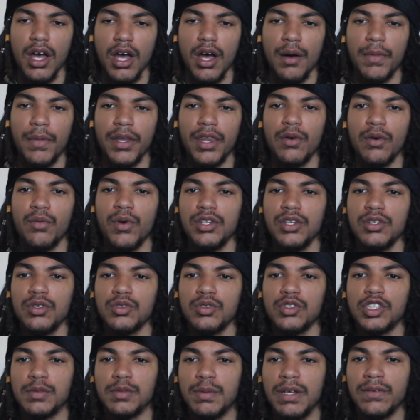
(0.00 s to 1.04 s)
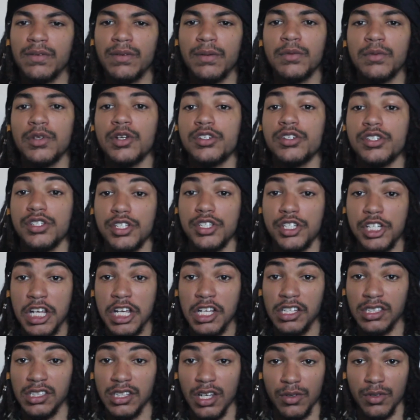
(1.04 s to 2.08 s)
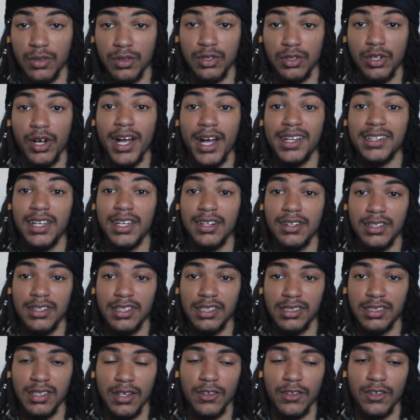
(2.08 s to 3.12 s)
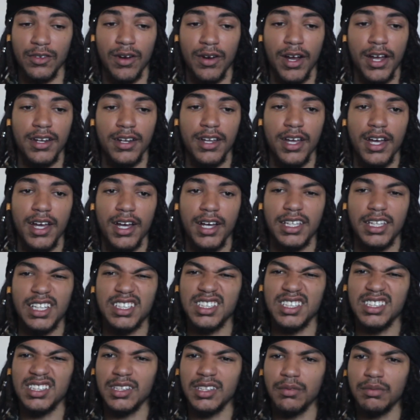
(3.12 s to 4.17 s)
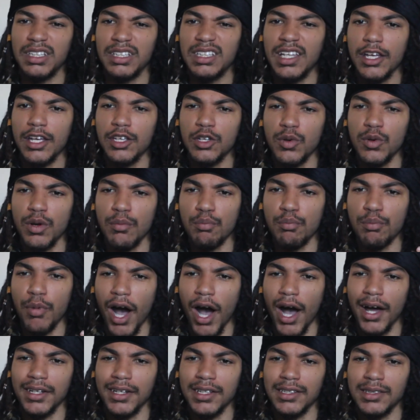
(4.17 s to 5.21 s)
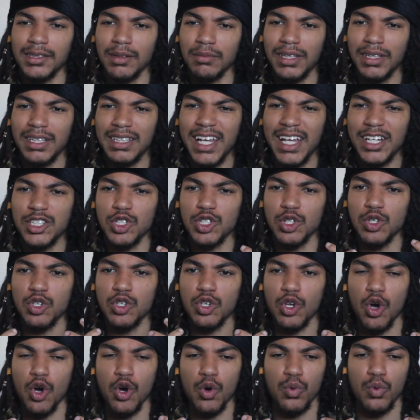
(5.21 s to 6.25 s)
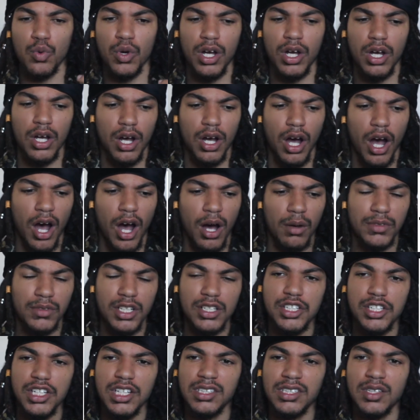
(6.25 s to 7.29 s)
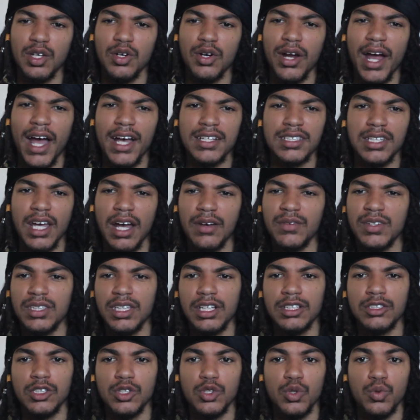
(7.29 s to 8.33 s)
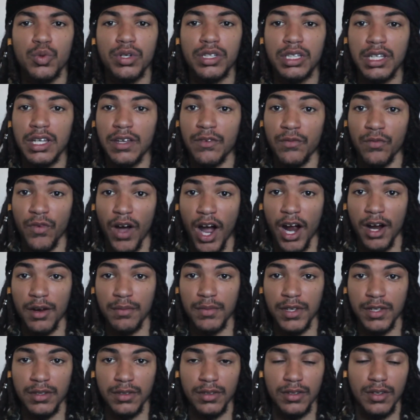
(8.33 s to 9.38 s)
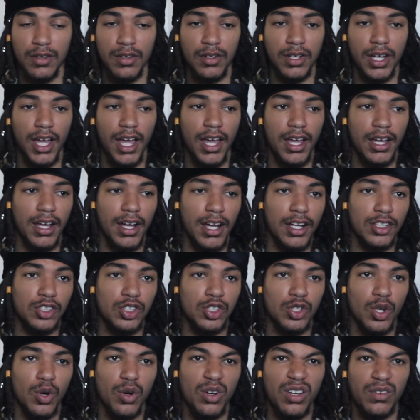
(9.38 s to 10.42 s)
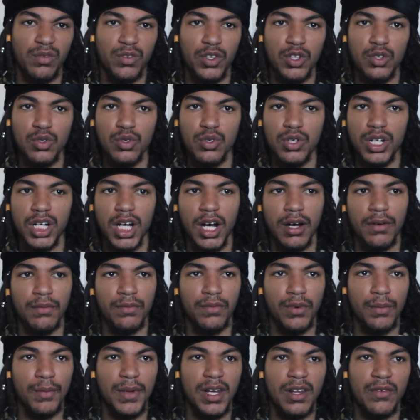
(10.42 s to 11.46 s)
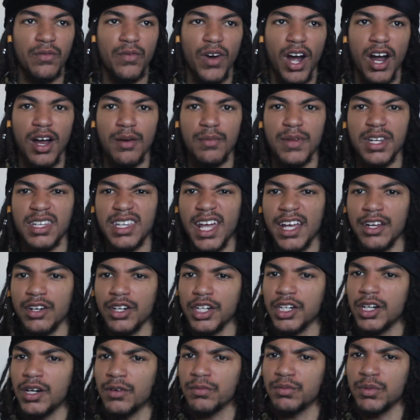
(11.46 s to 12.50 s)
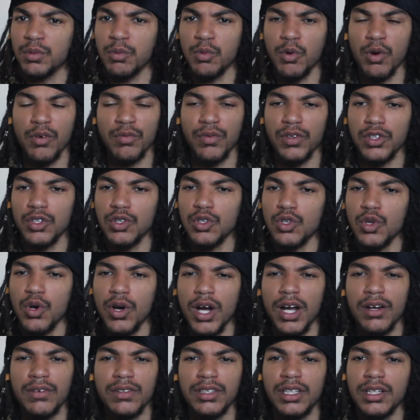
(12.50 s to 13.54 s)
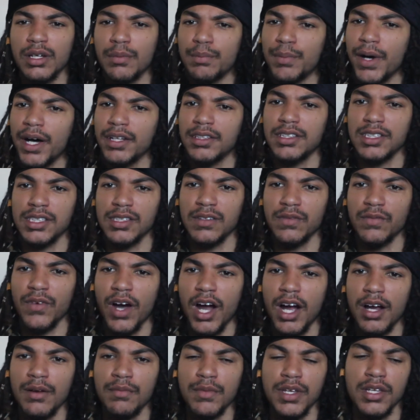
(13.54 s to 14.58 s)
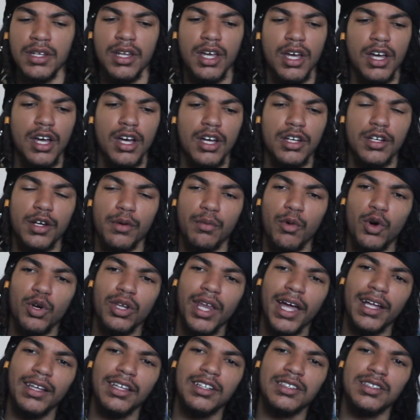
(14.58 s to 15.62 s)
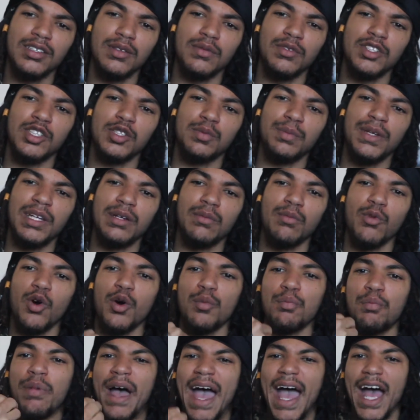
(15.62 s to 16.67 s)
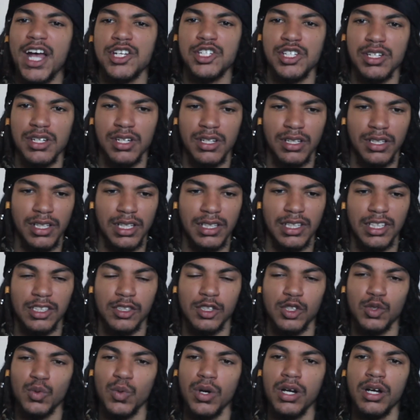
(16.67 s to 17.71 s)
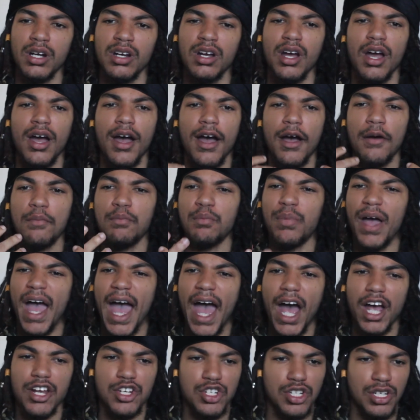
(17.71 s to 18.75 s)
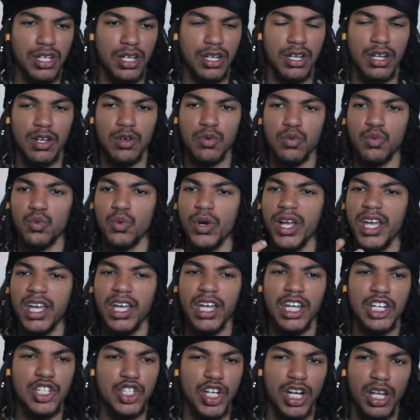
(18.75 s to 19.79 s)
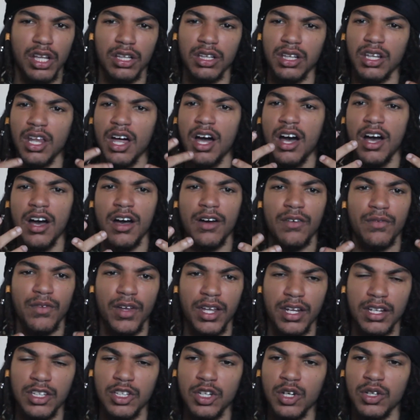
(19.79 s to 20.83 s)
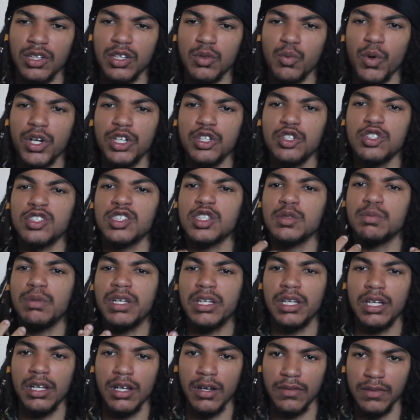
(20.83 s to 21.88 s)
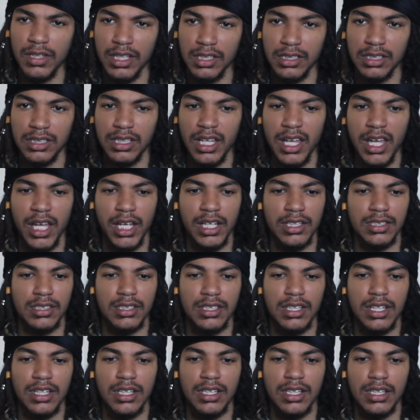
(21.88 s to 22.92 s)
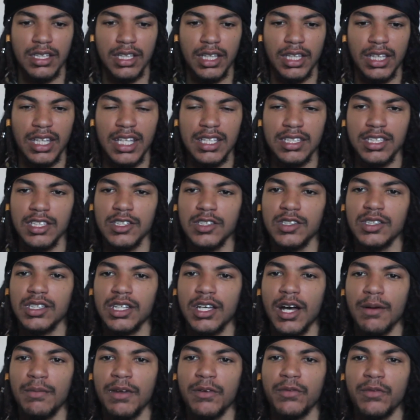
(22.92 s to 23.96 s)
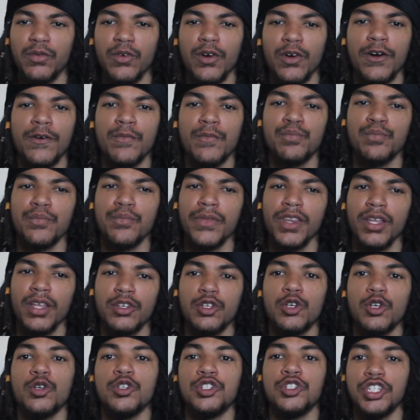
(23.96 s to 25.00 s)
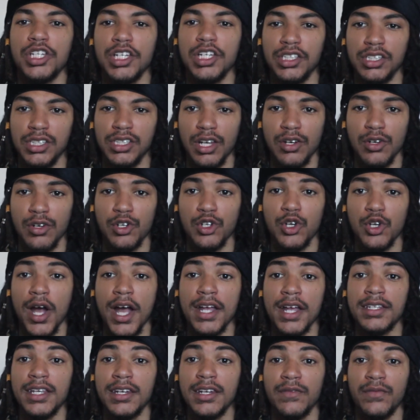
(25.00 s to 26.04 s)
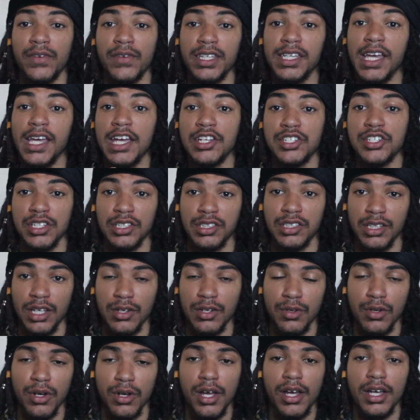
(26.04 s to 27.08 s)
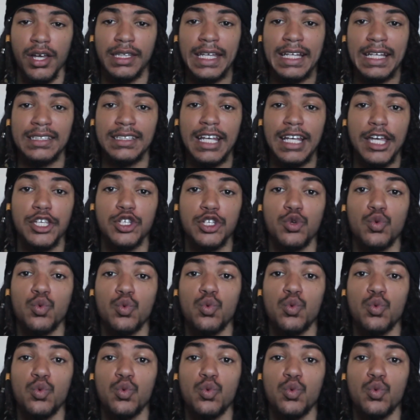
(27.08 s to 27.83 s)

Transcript: But then when you speak from your G center, your identity center, right? This is something that you embody, something that you know. The G center has everything to do with the environment, okay? And so if you come from an environment that you're comfortable with and you know everything about this environment, you're more likely to speak more passionately. This is where passion and rage and love, and that when you're speaking of these things, this is coming from your G center, your identification center. things that you